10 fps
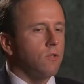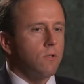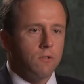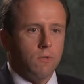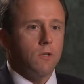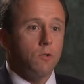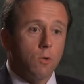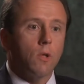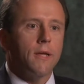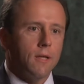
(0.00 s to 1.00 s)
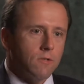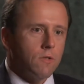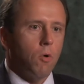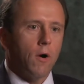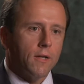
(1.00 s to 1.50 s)
It truly is,
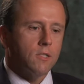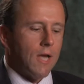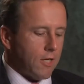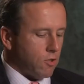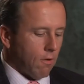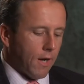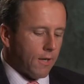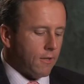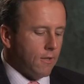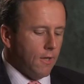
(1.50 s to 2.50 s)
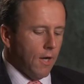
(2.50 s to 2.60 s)
the market is saturated.